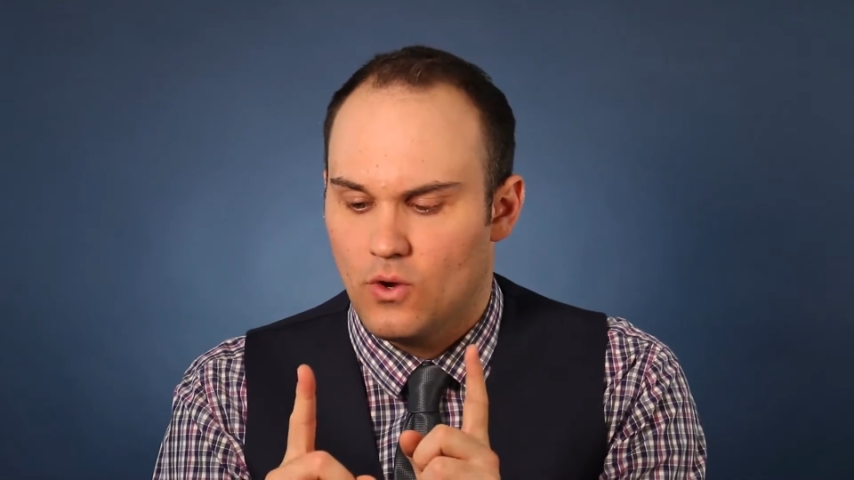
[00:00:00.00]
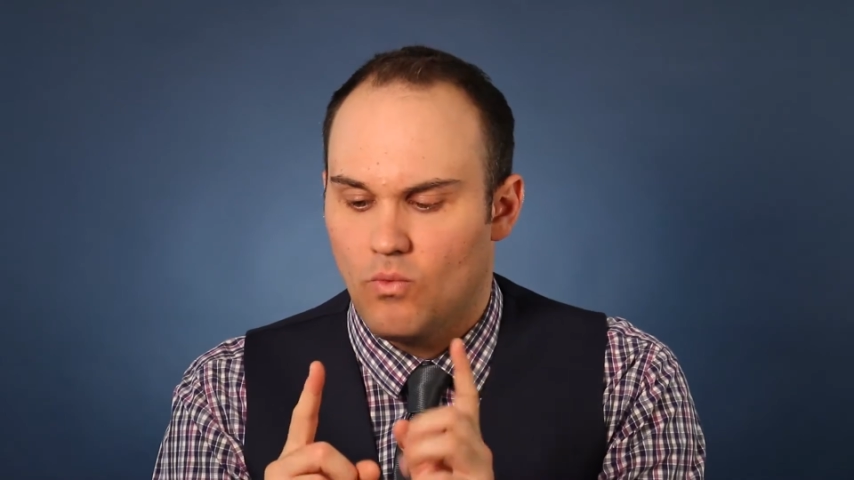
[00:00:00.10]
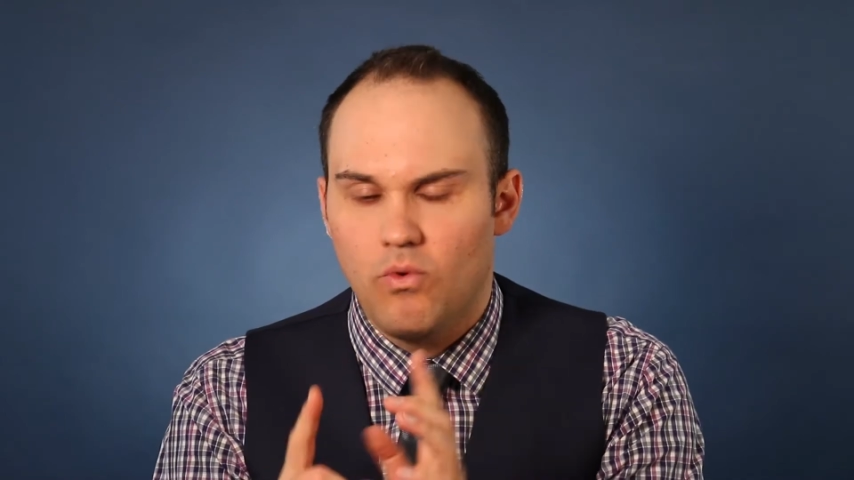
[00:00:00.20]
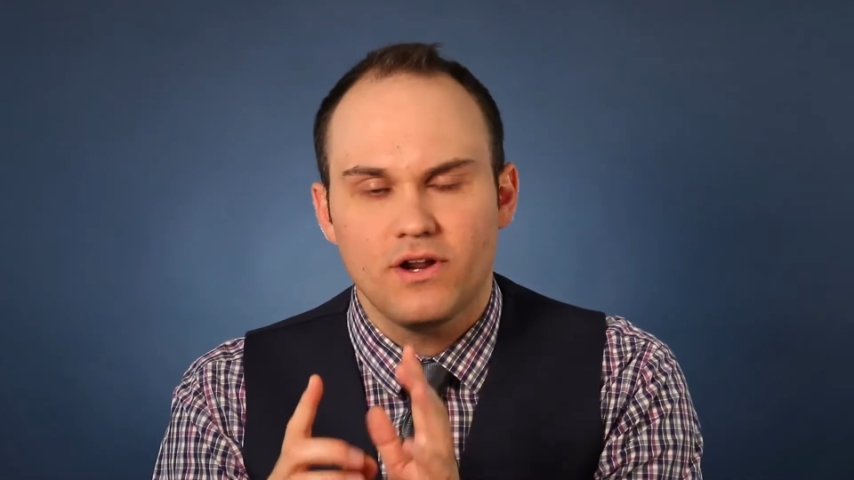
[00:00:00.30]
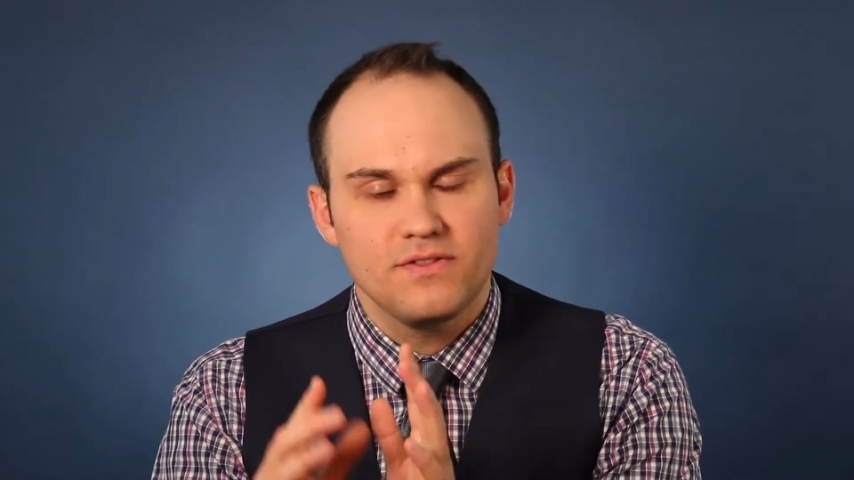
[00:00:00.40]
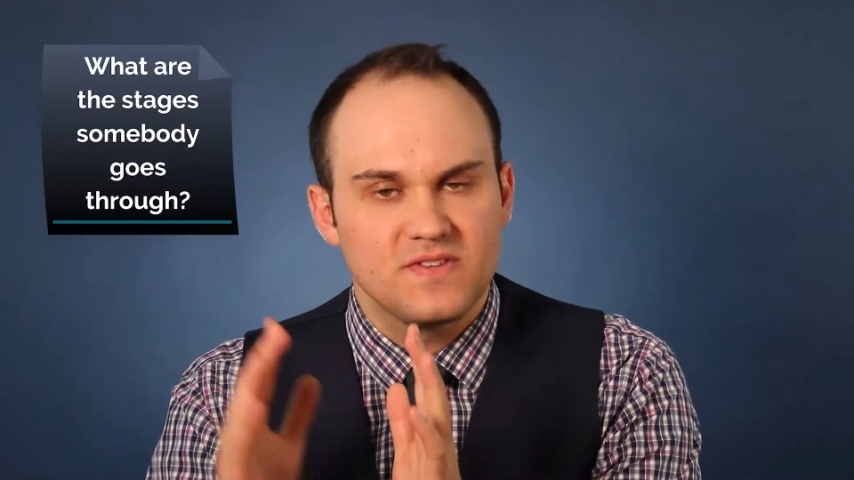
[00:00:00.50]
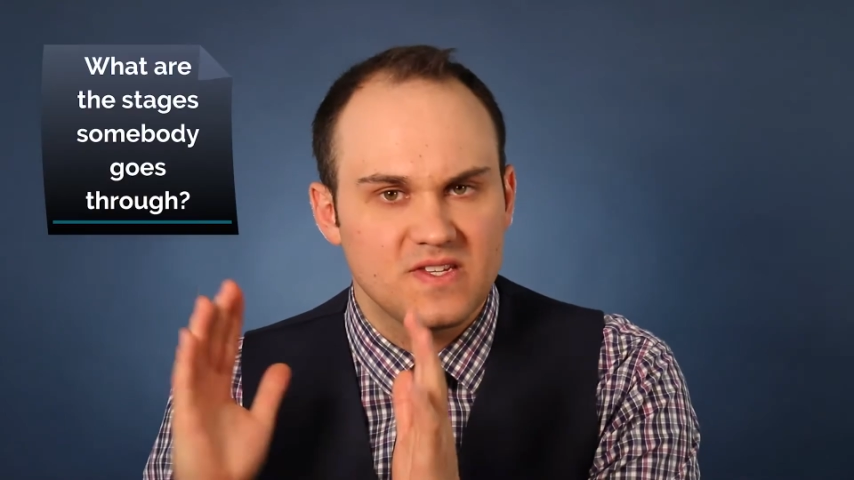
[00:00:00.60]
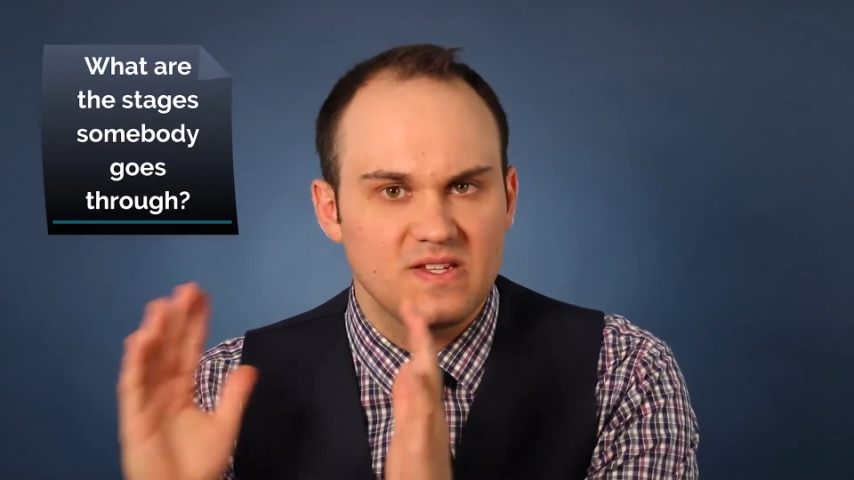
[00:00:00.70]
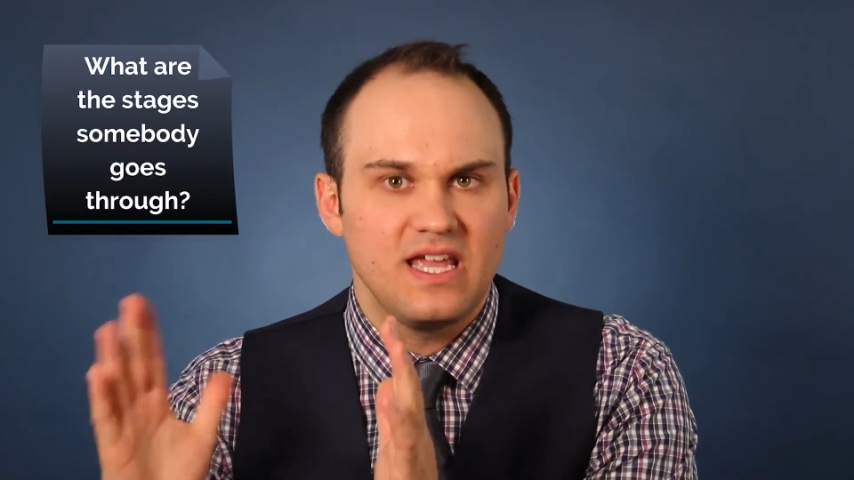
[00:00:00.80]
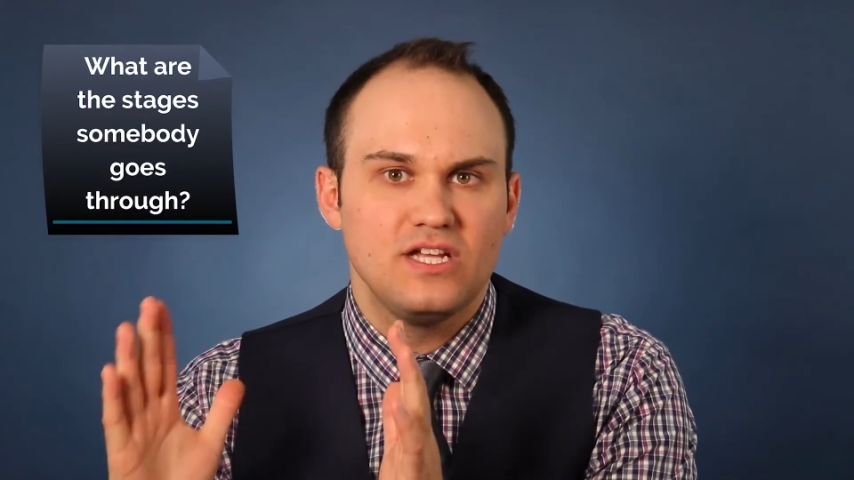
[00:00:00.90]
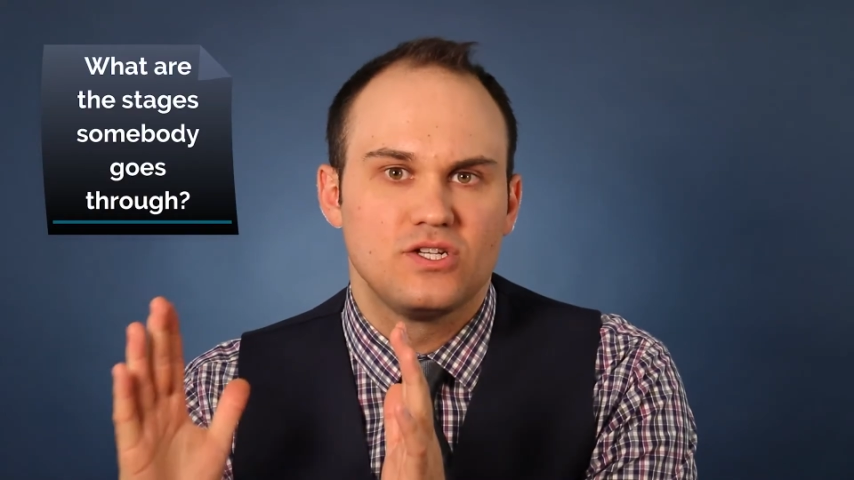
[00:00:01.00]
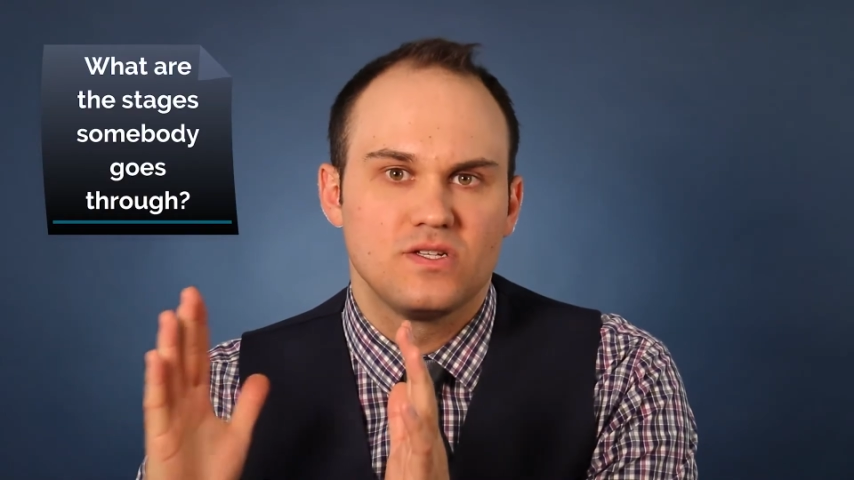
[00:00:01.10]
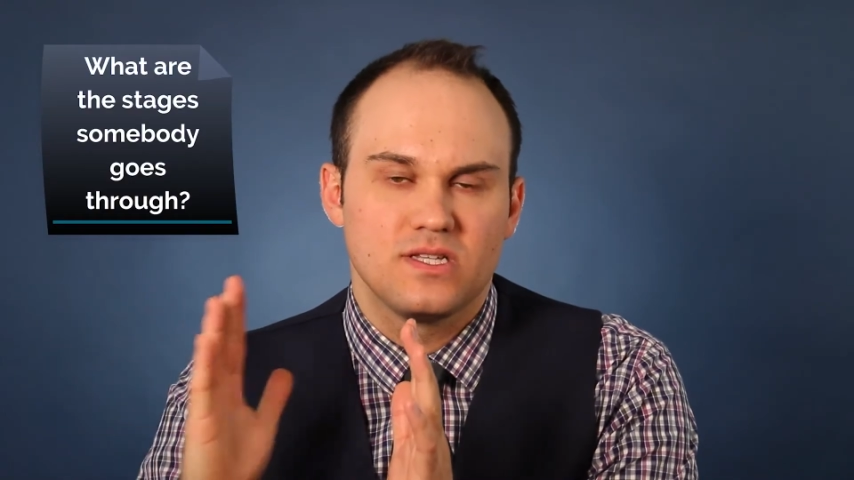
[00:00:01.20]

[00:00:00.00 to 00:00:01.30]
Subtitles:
What are the stages